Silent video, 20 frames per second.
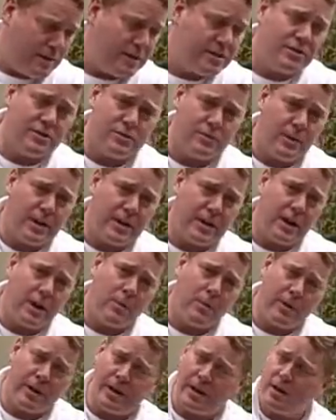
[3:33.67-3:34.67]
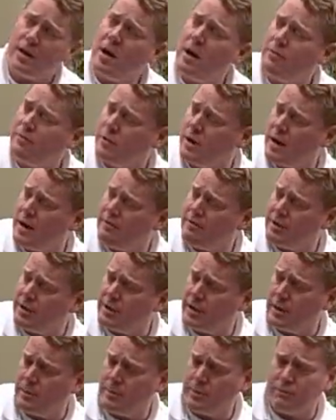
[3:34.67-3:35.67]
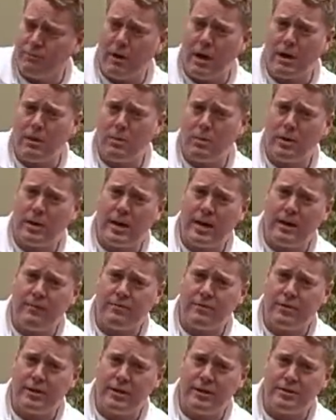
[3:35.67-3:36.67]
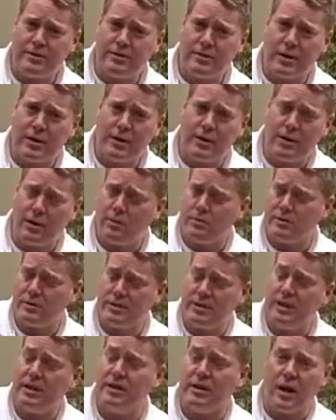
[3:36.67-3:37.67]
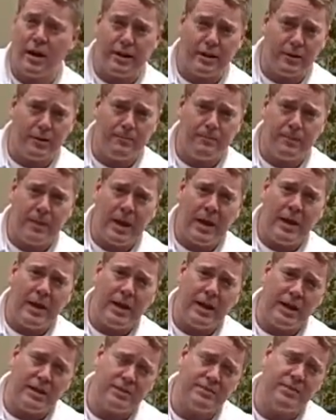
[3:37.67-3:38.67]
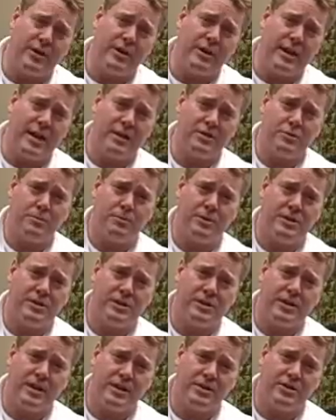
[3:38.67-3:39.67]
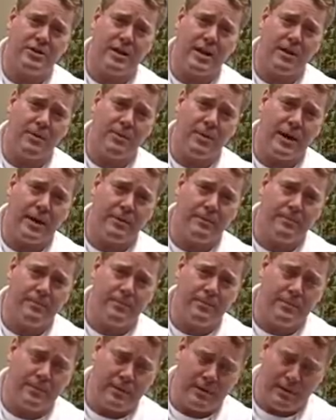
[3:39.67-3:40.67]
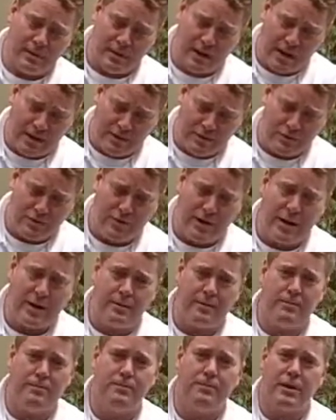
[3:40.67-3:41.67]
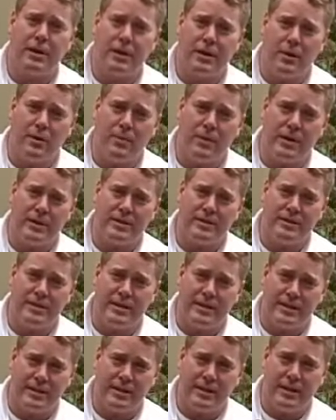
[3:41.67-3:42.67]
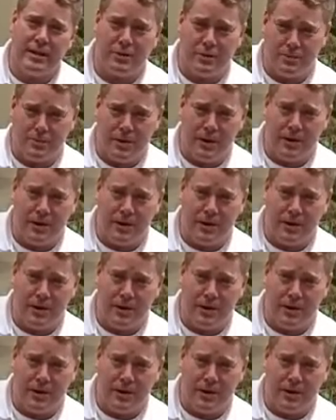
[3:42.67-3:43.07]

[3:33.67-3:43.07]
this is the way to go. We're going to cover everything with rock work after this so you don't see liner. It has a very natural presentation that way. Liner's great, but you don't want to see it in your